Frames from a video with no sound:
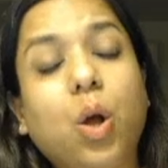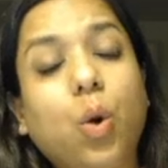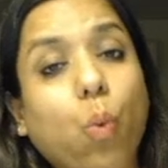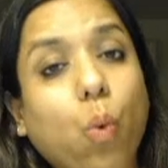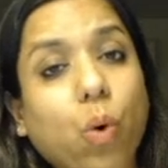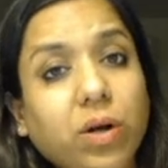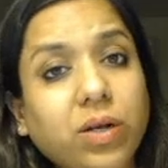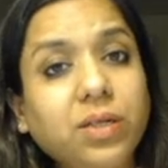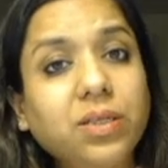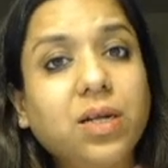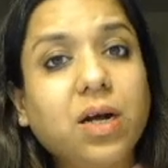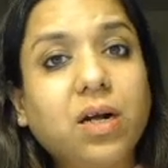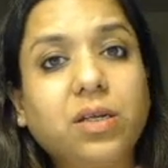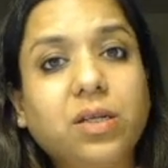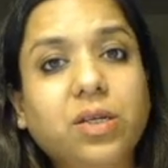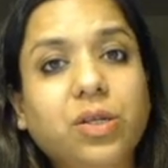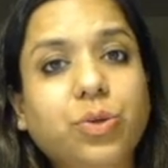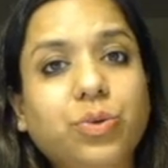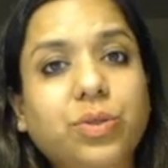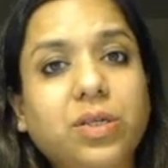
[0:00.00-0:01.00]
What is
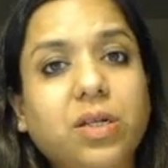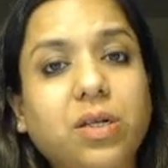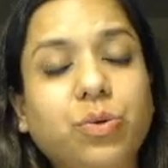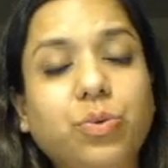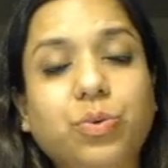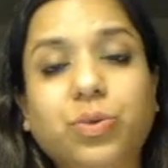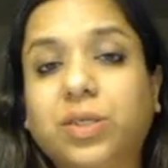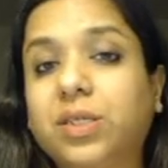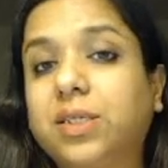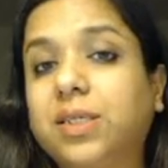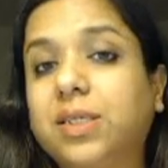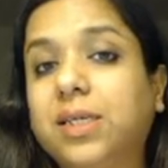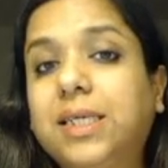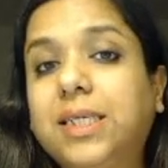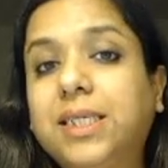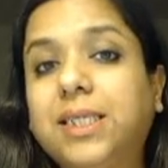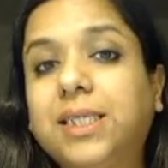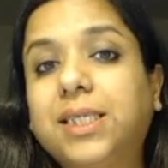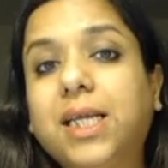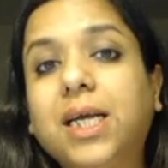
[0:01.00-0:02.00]
arteriosclerosis?
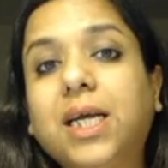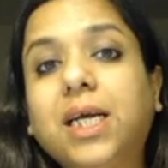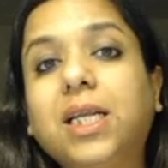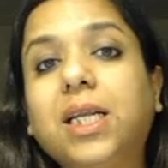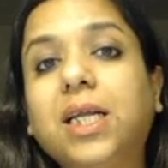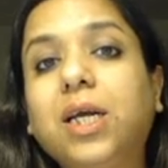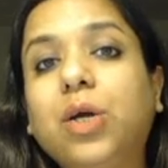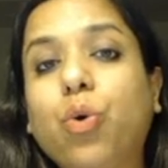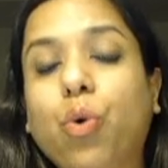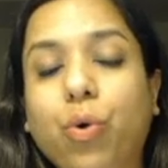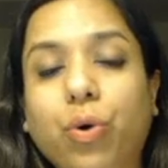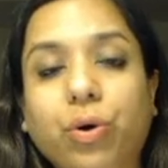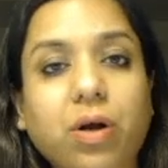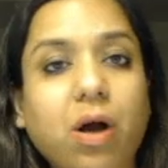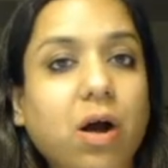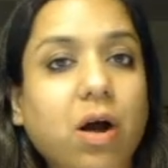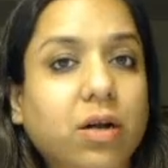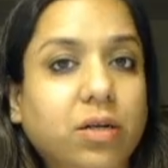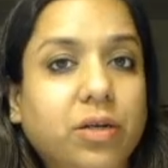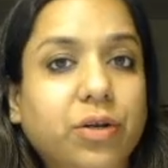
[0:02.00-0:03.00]
It is thickening or
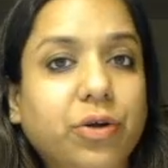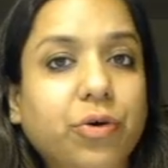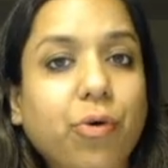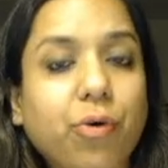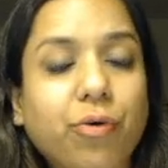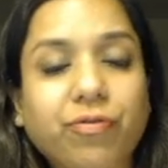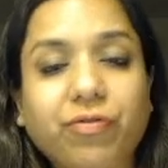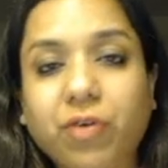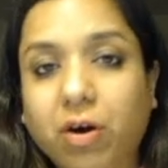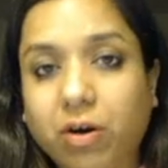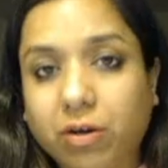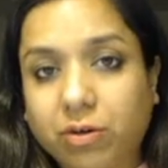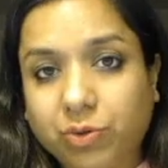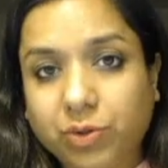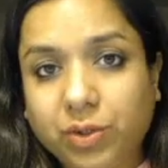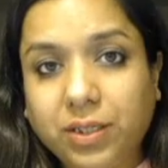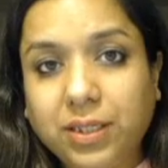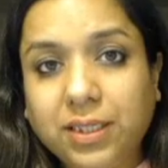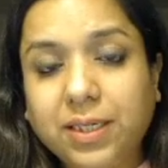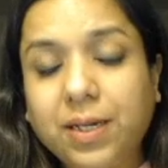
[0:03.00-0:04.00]
hardening of
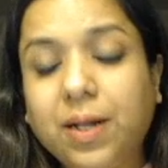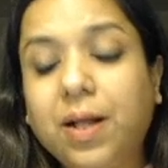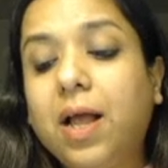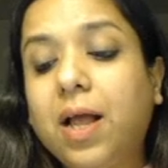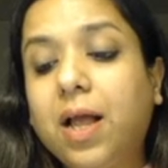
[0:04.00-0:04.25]
arteries.